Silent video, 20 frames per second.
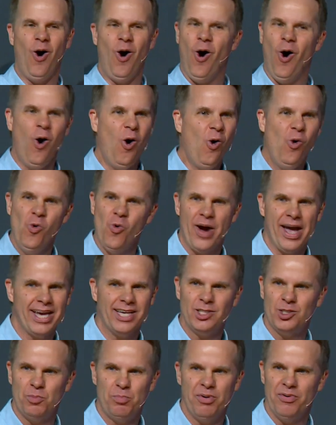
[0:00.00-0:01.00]

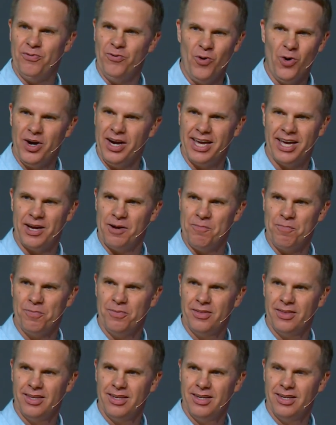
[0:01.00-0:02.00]
always before him.
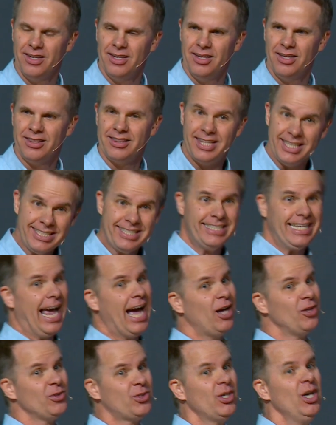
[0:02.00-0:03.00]
This
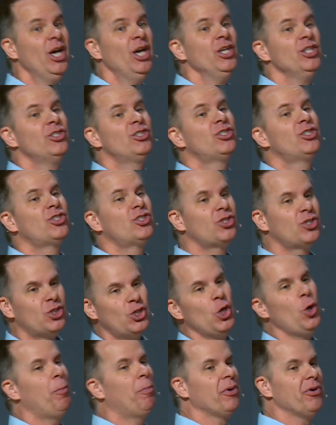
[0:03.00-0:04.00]
sounds
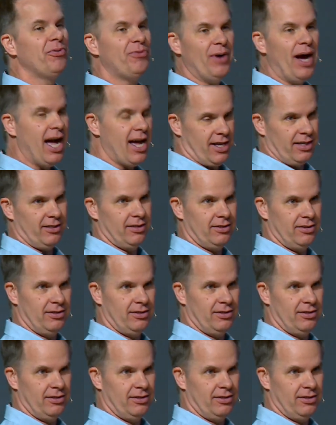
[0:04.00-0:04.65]
super fun.